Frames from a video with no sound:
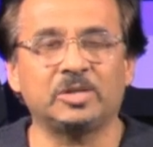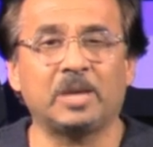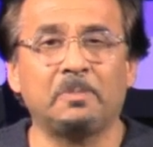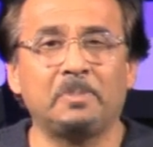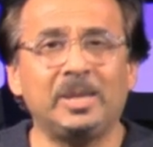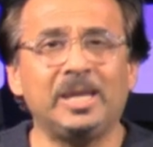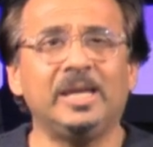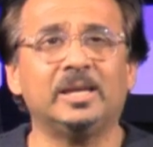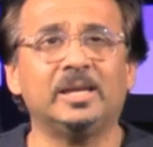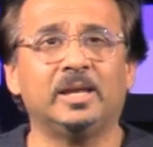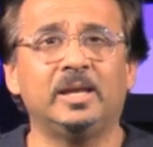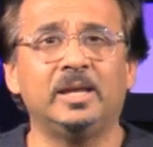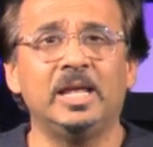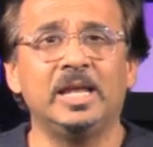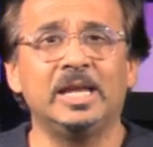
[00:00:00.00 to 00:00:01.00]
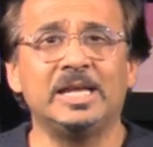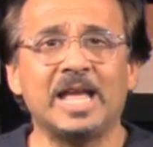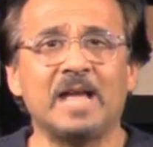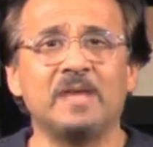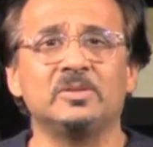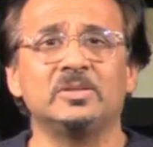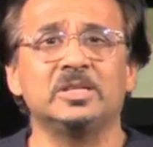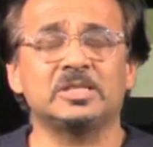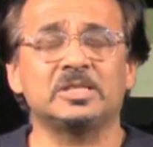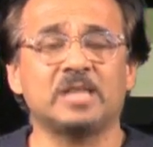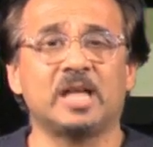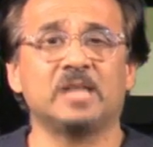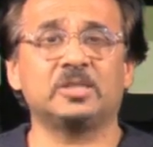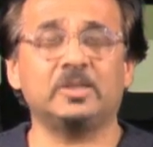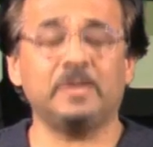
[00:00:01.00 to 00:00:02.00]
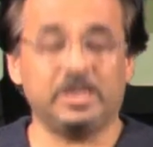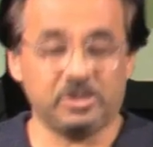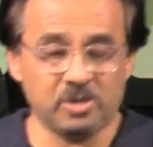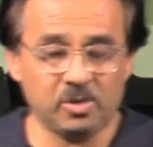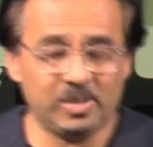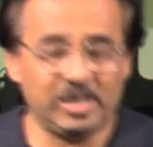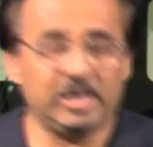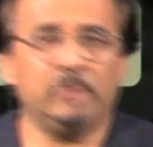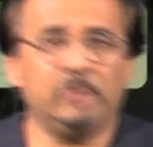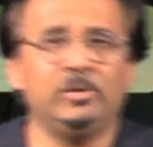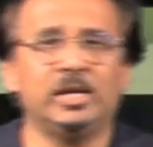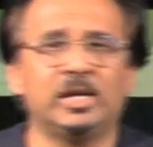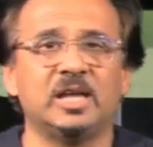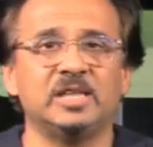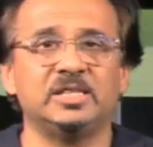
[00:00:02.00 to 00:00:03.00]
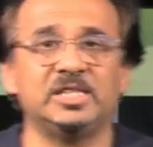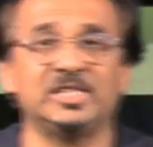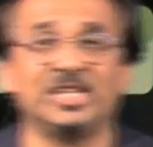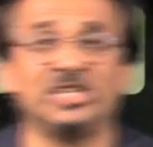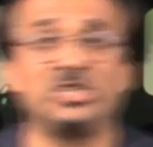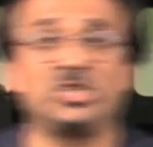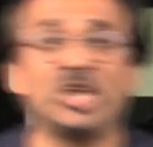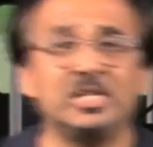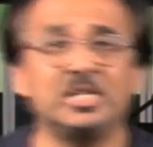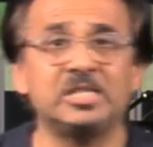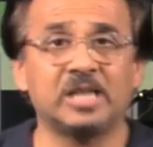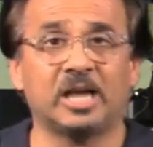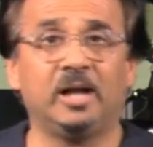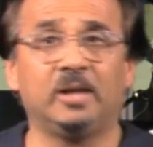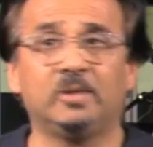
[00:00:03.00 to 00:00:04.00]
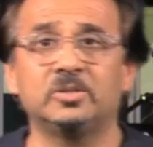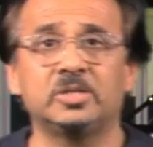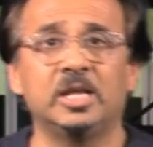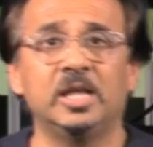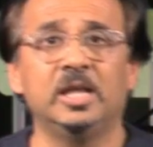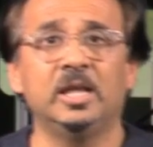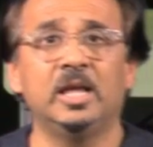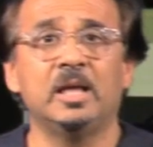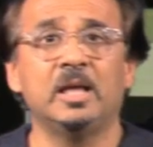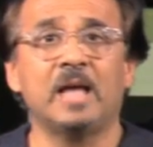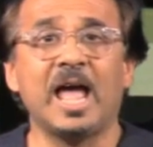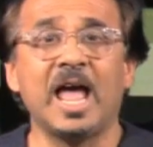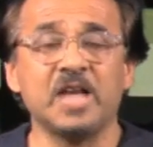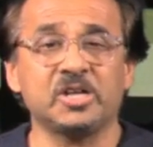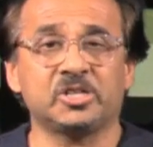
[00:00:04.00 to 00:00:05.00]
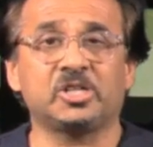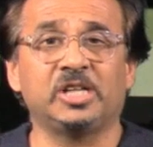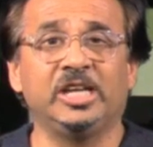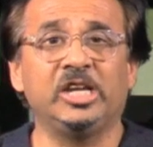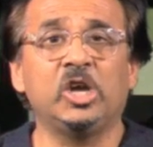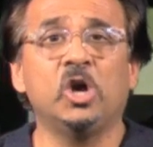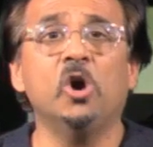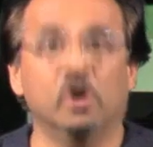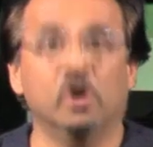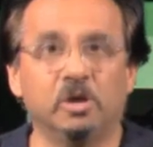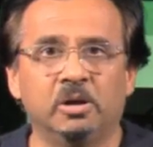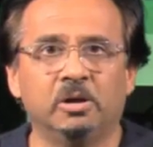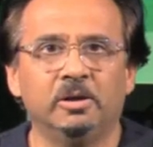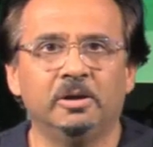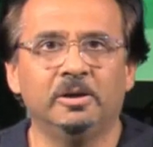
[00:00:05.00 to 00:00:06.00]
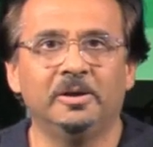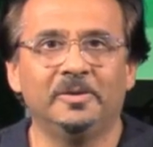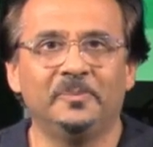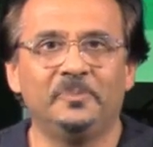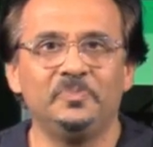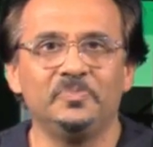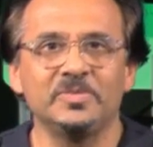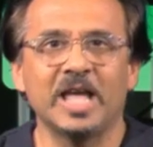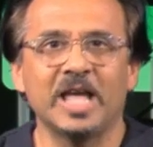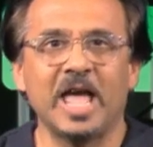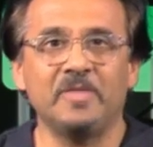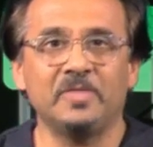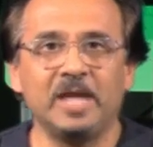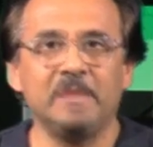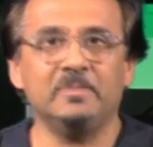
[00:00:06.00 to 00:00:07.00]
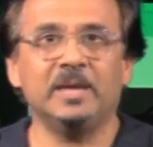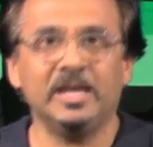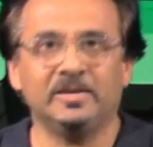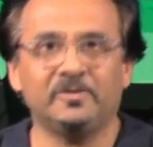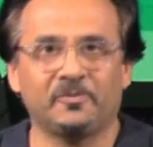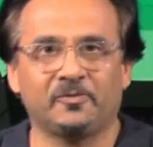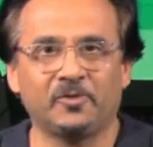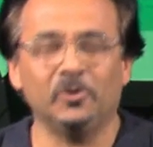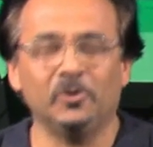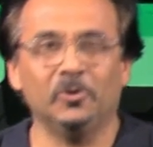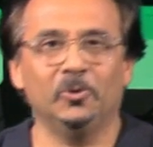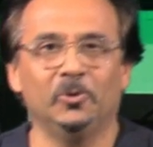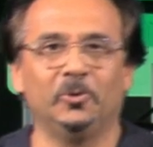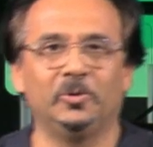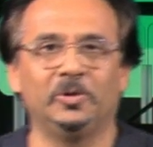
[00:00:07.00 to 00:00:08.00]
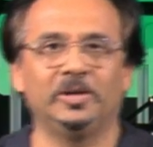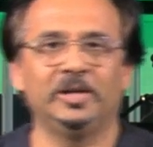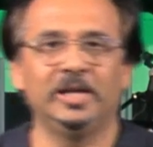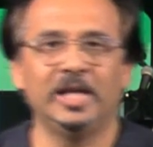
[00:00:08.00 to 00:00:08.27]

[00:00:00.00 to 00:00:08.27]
Now, Peter now starts to eat. You know, he realizes that Gentiles actually cook and they make food.